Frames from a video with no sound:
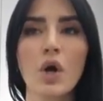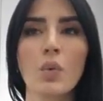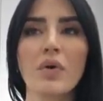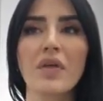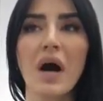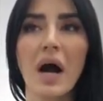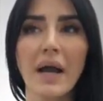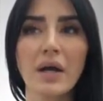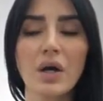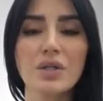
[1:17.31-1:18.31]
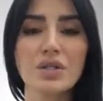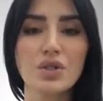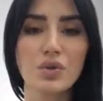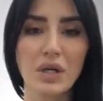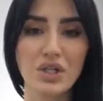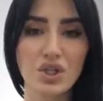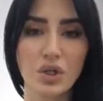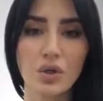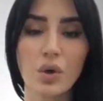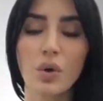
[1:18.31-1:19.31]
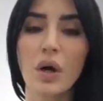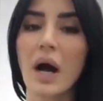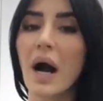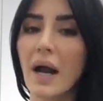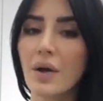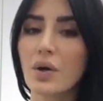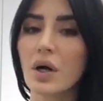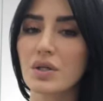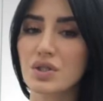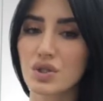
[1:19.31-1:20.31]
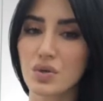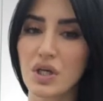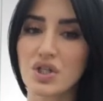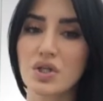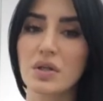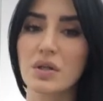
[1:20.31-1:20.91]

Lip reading: with a high concentration or a higher concentration